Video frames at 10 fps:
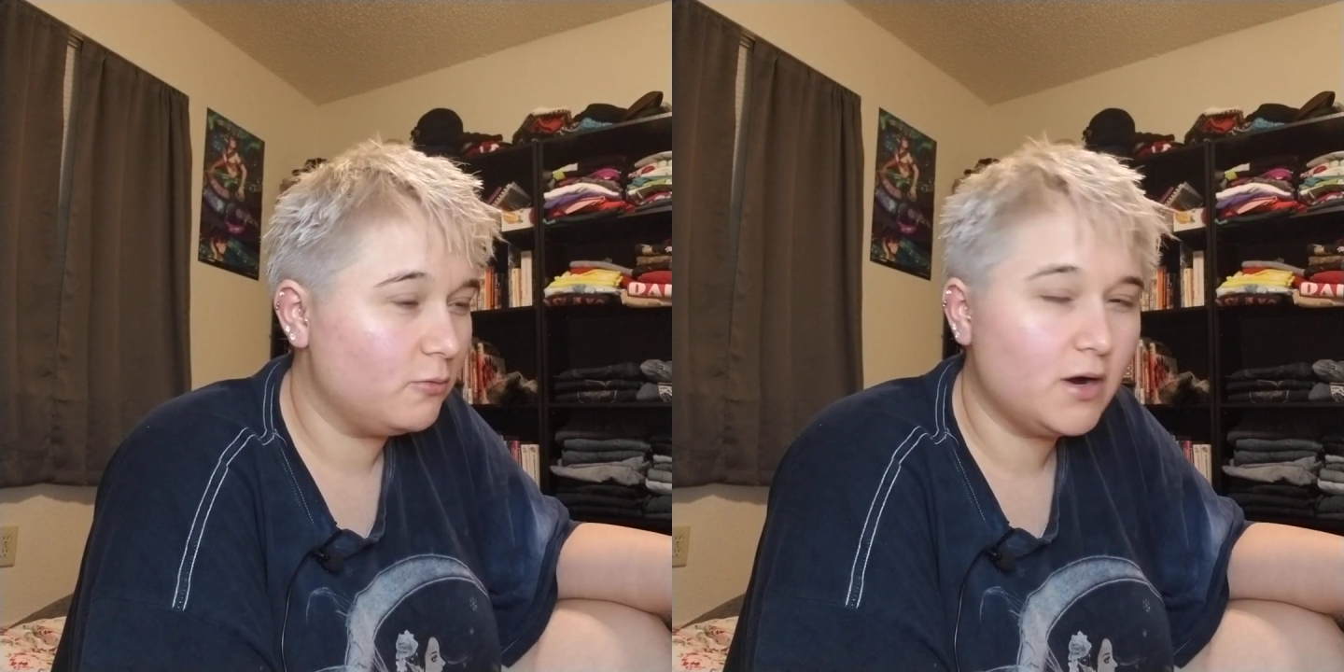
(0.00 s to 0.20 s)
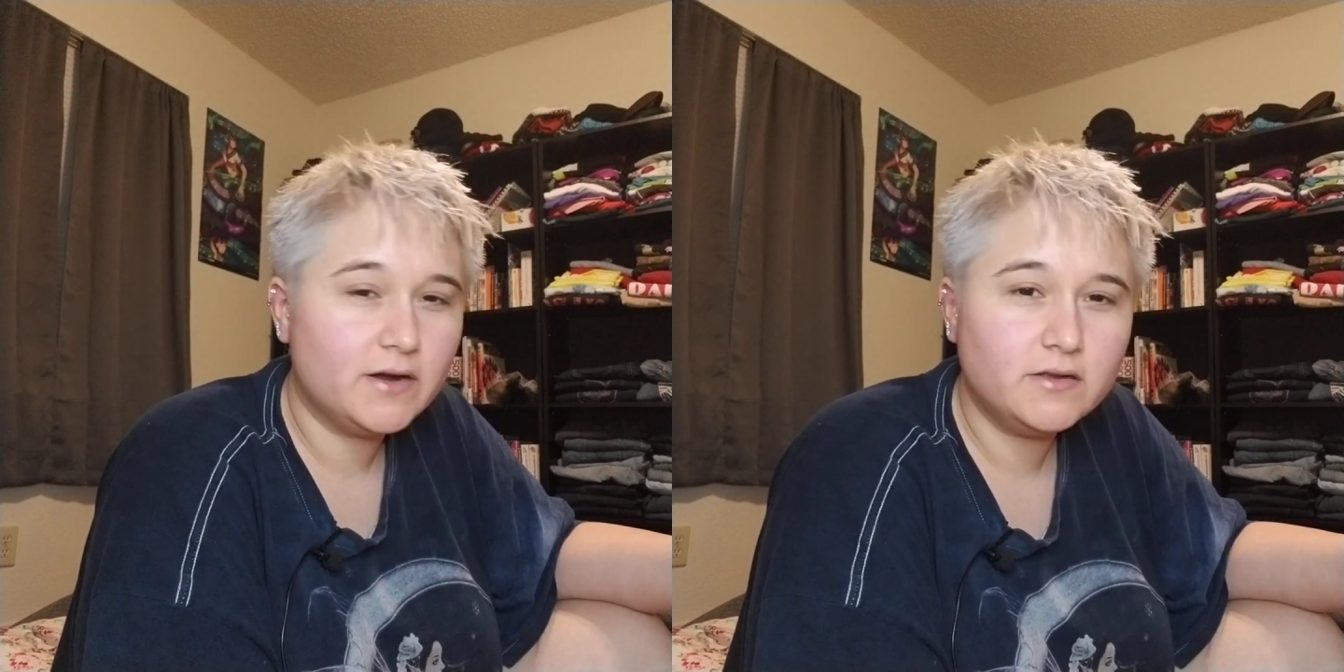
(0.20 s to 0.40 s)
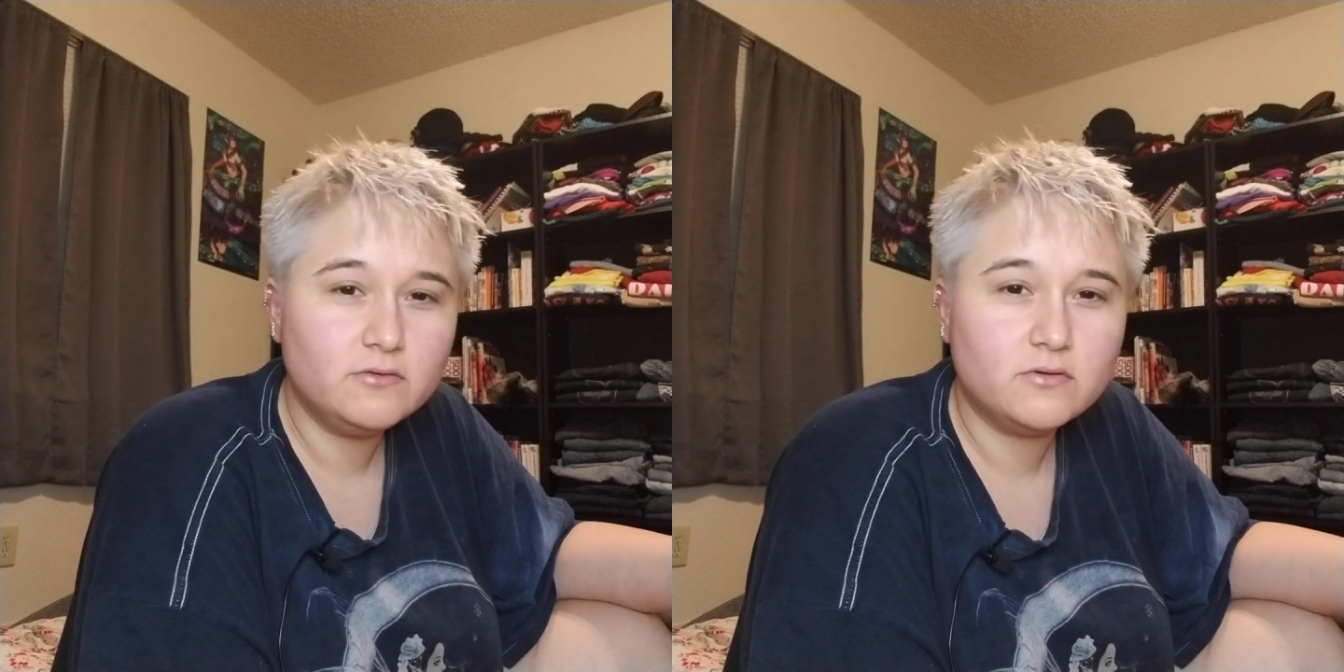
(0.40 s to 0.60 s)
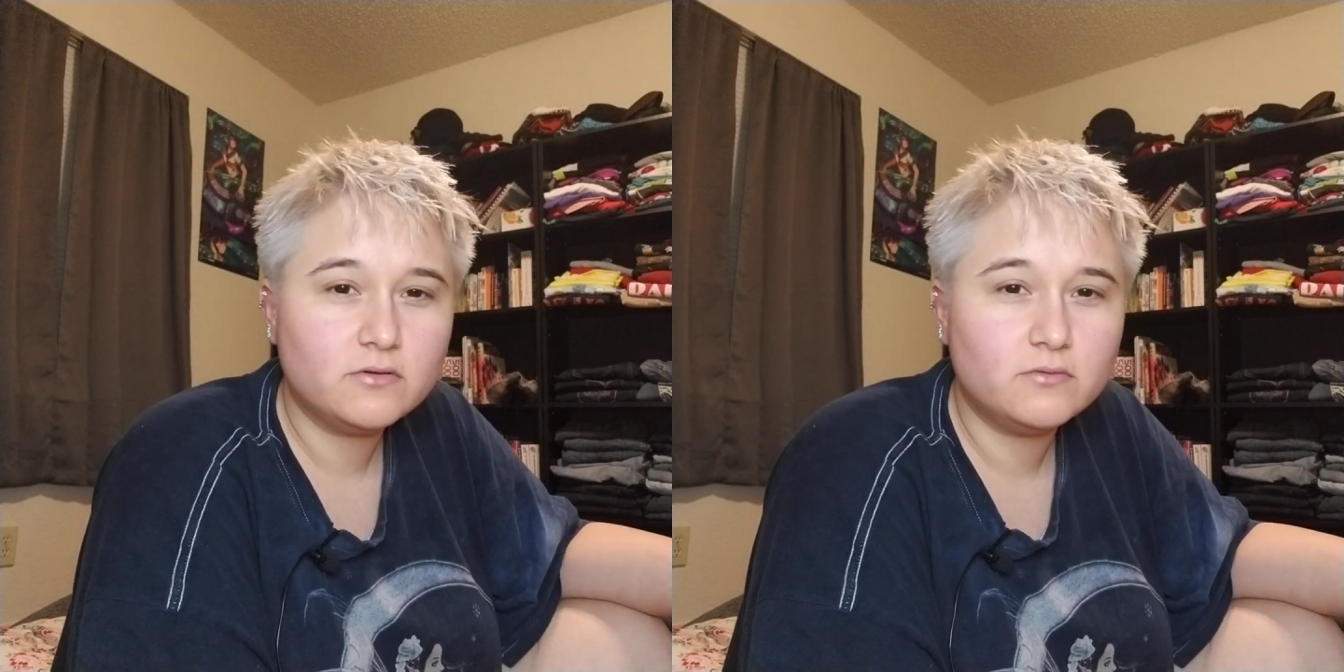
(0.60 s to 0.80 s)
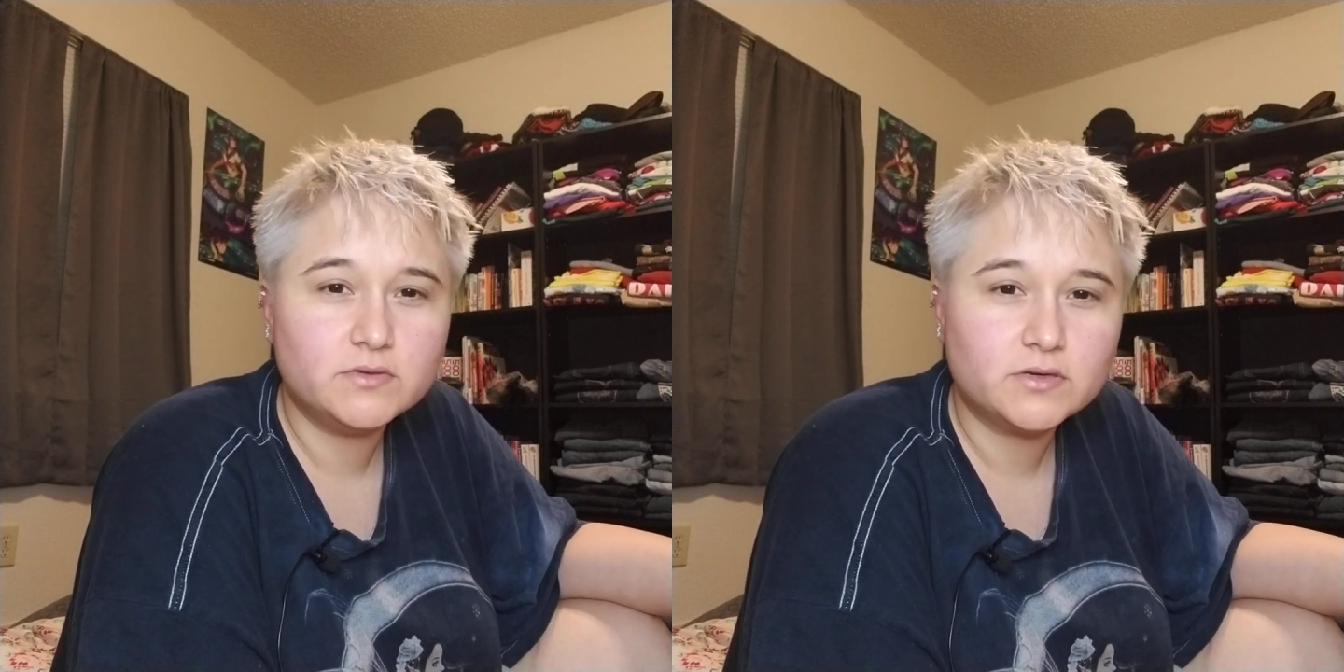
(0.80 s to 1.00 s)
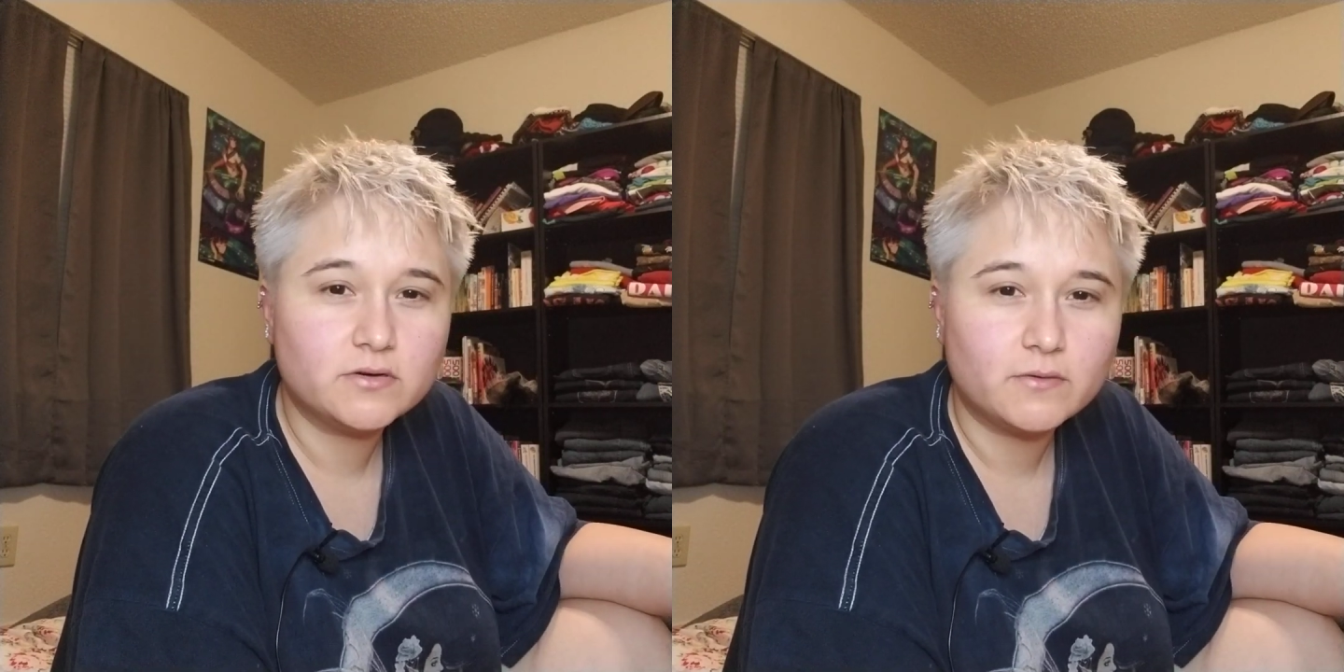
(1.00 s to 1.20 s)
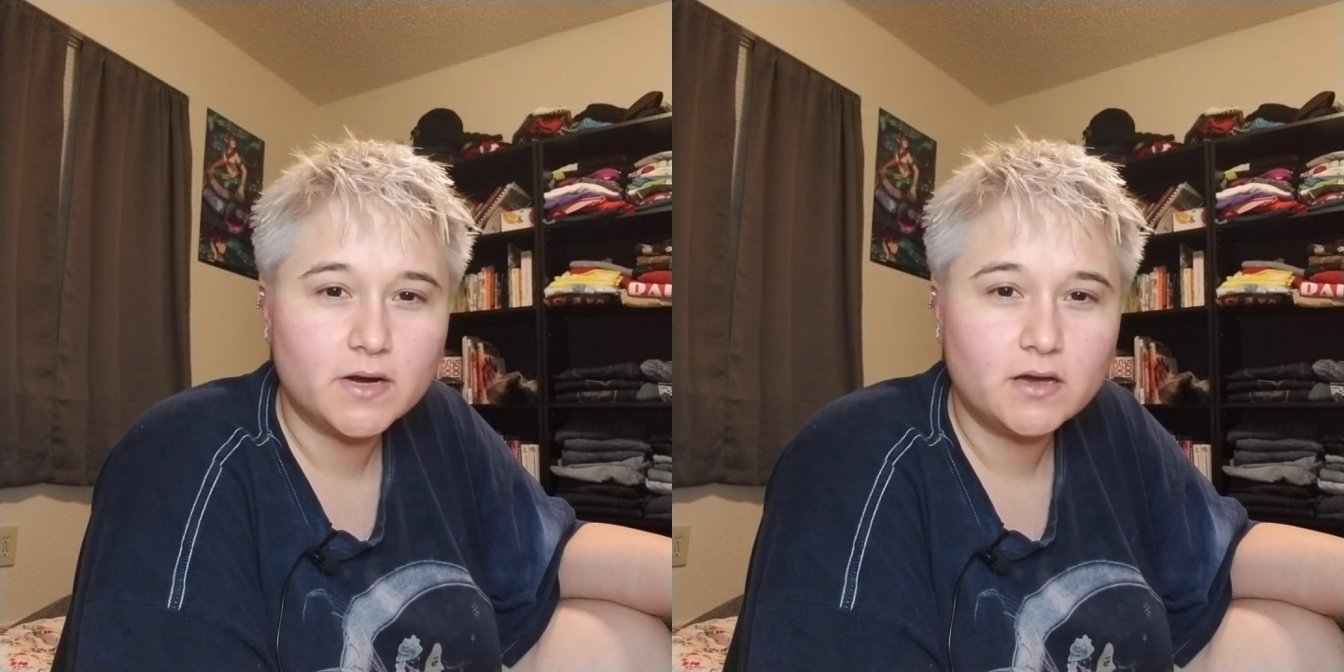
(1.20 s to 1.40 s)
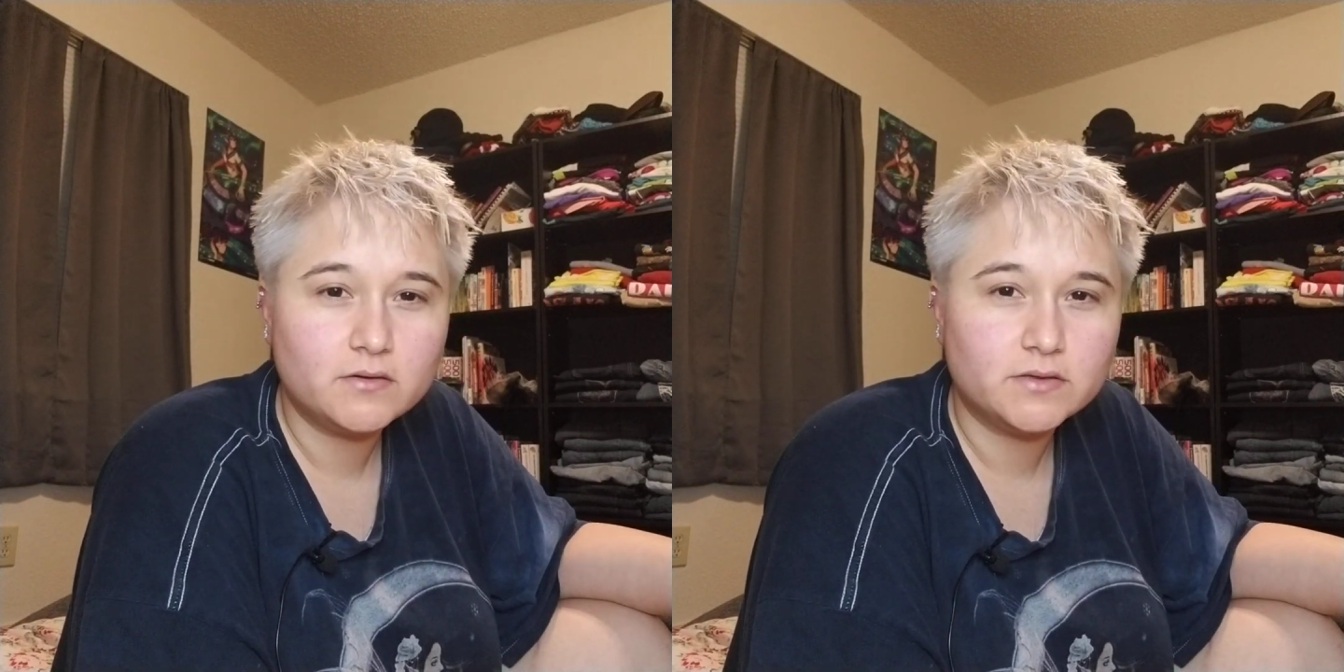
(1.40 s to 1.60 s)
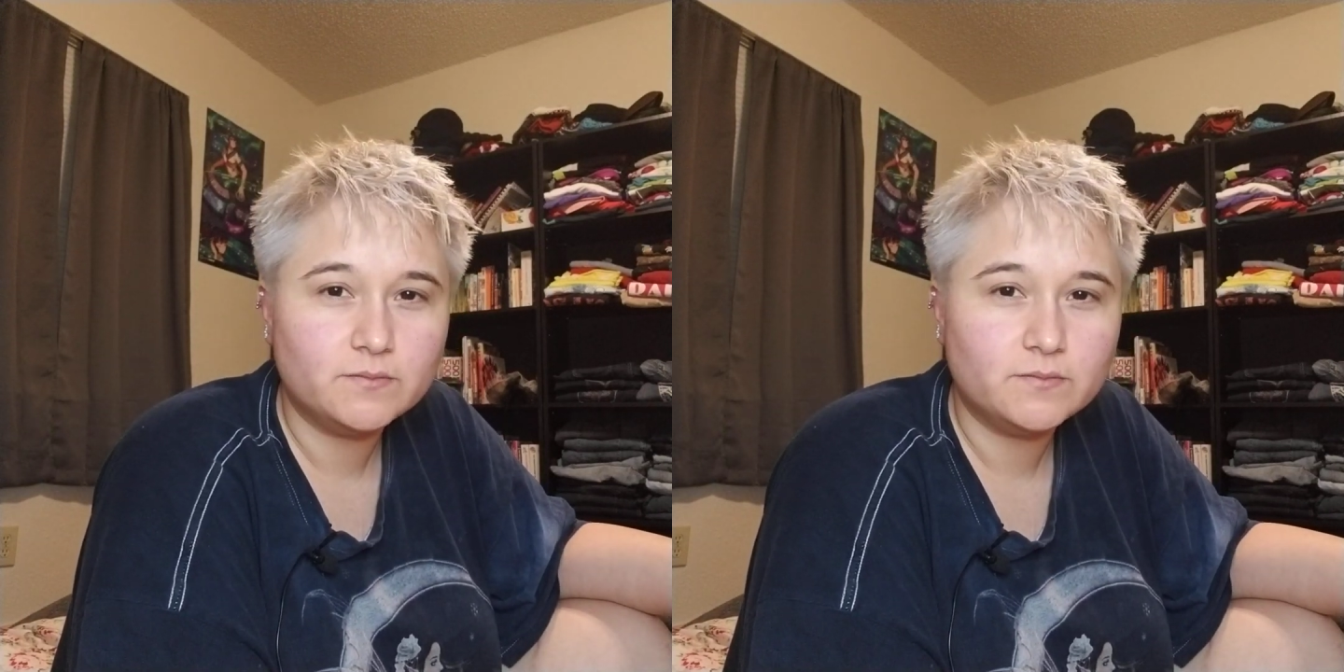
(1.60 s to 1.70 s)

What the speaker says: why do you go and turn around and